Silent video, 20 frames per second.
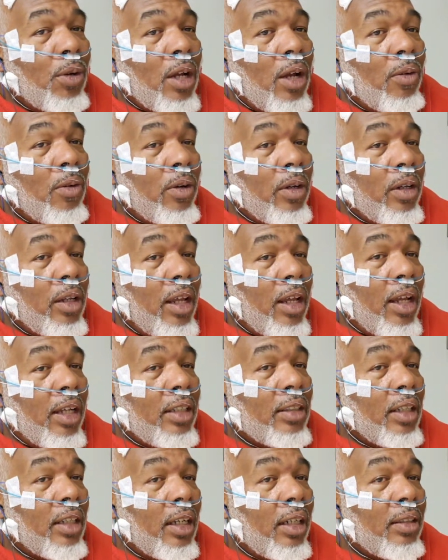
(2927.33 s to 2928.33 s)
I
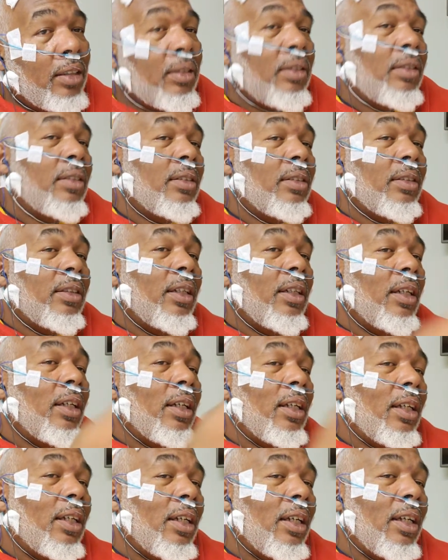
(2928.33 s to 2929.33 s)
realized that
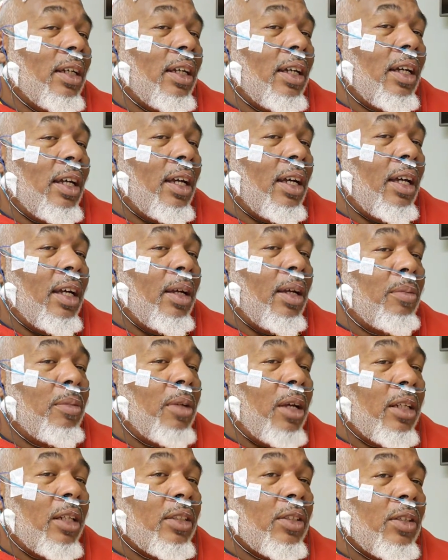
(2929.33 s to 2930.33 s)
uh, I'm
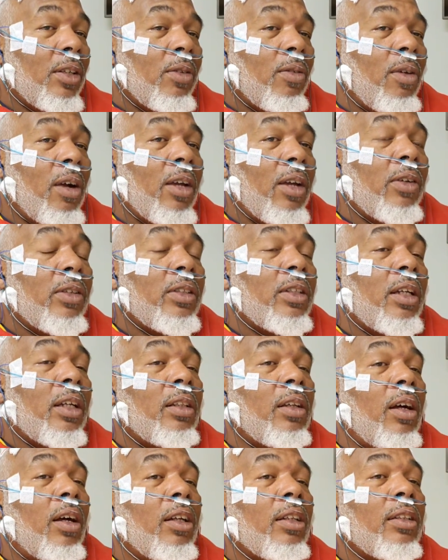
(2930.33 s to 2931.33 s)
not as good a rider as I
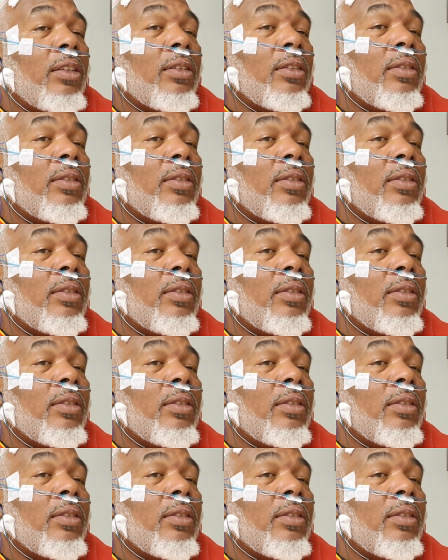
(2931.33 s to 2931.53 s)
thought.